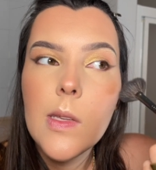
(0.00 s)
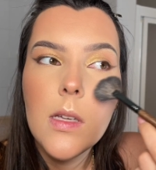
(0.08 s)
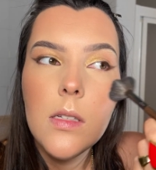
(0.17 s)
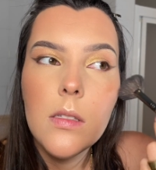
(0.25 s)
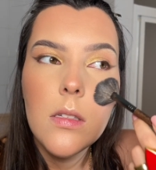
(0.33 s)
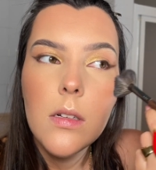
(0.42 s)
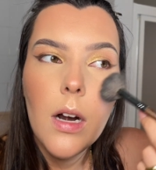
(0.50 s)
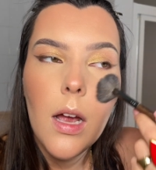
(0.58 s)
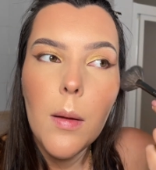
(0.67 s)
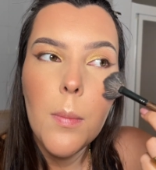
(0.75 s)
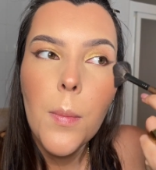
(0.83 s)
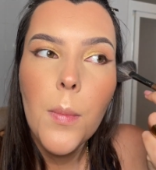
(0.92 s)

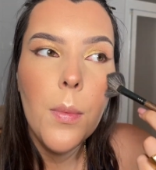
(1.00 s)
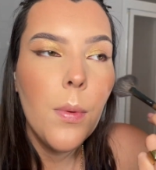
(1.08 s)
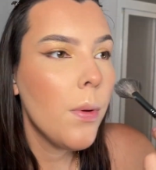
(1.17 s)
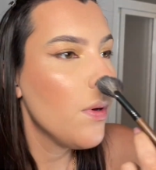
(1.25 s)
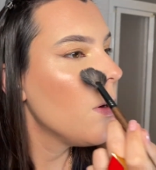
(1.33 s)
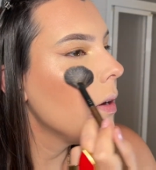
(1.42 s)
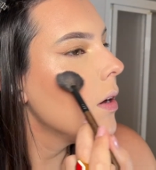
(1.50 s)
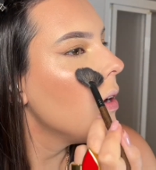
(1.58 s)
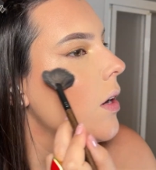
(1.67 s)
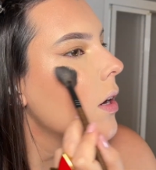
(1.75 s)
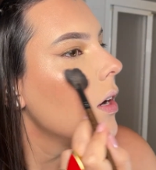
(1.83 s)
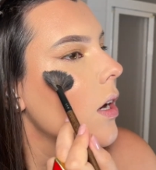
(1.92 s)
Instagram,
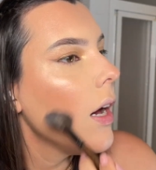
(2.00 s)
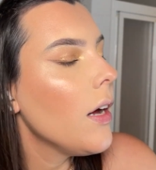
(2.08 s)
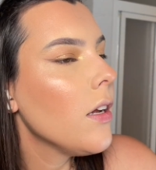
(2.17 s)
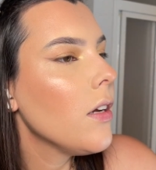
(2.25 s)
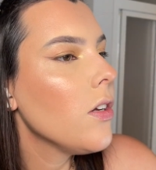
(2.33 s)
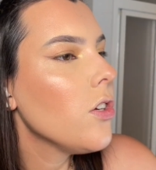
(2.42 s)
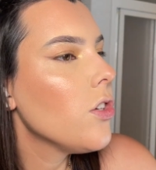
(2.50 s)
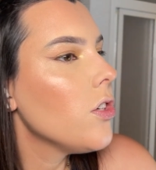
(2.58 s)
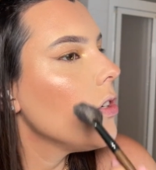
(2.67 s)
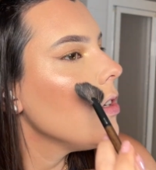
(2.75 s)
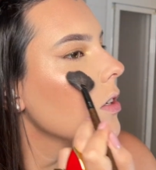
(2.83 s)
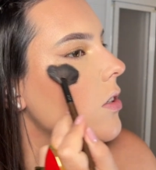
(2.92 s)
and
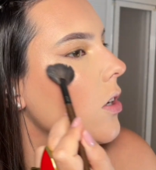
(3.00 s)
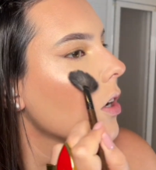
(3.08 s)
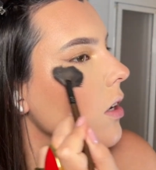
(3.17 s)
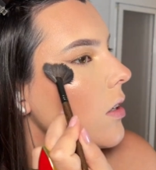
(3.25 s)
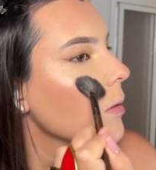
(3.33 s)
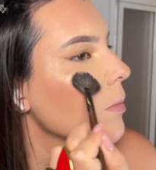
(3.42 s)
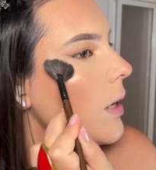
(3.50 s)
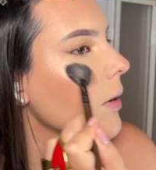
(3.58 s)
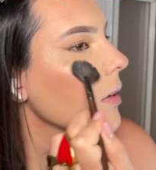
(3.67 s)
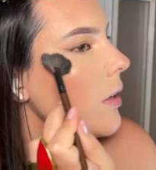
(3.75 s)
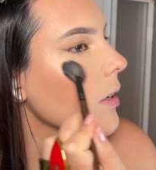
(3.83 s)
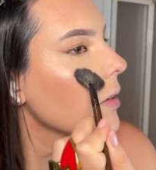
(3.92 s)
she talked
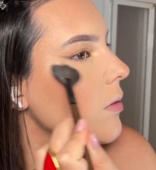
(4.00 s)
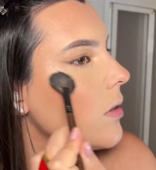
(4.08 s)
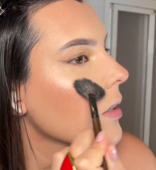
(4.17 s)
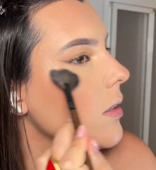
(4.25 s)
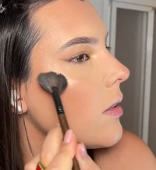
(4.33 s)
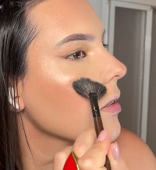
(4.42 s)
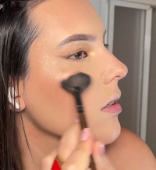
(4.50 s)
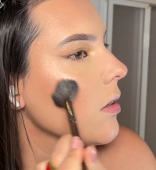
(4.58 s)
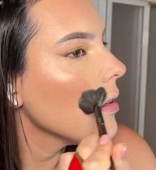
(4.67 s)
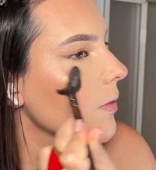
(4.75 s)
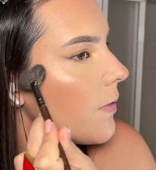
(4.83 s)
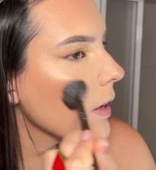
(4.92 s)
about like using this on
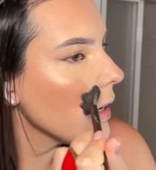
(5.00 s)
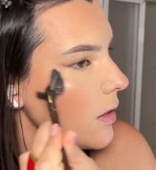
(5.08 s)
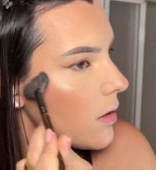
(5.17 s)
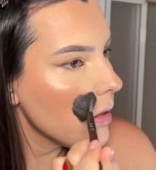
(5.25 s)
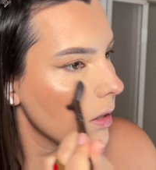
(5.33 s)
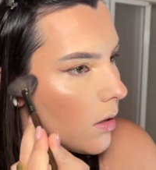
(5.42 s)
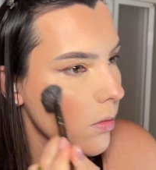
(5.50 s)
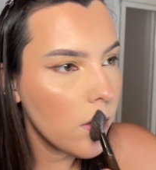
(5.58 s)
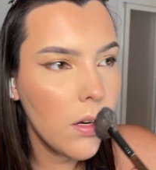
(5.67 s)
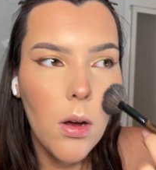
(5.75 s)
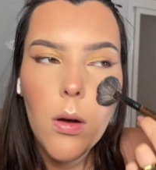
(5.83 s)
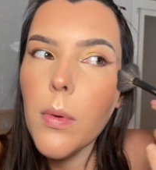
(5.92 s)
the face, and I was
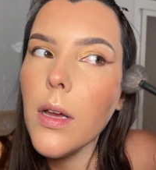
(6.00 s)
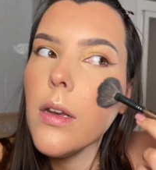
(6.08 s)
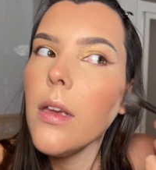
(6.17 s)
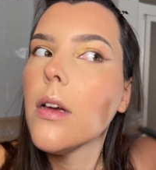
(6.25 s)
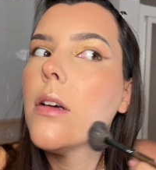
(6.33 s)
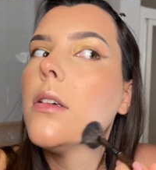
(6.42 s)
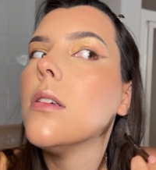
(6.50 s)
like, oh my god, yeah.